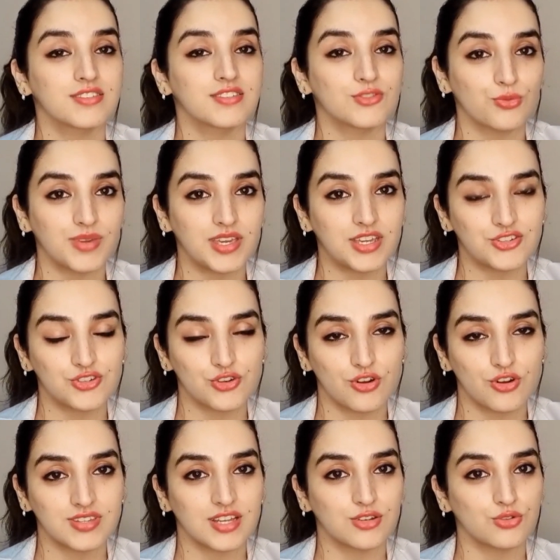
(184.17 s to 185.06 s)
So make
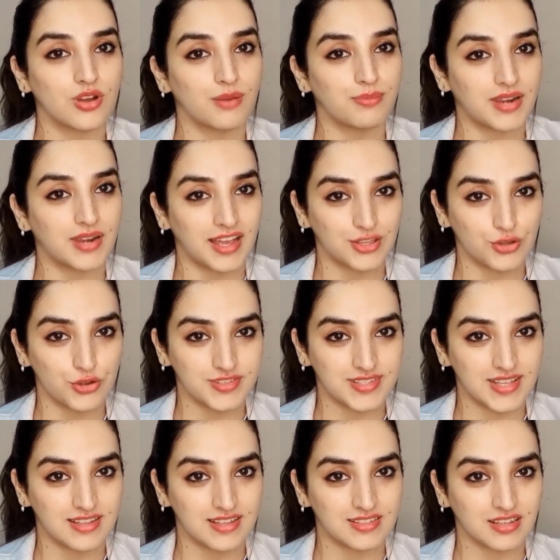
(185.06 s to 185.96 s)
sure that you apply your
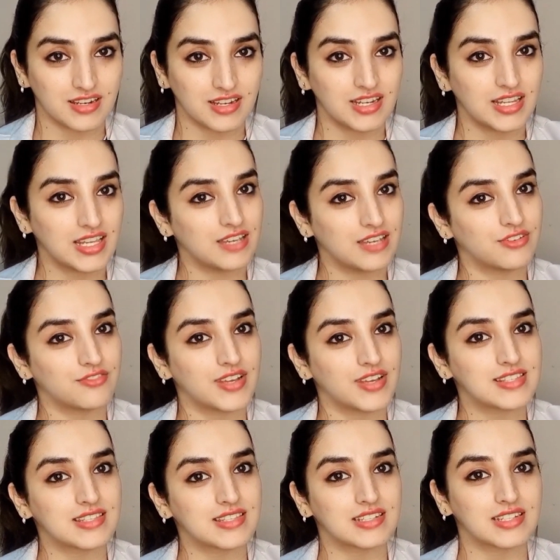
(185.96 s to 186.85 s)
sunscreen even
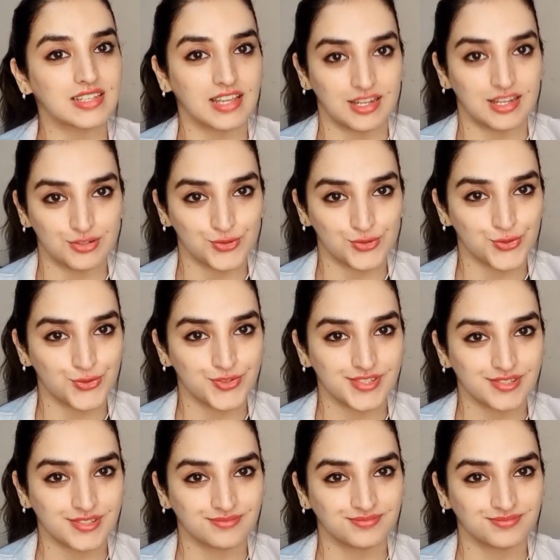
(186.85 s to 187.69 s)
when sitting indoors.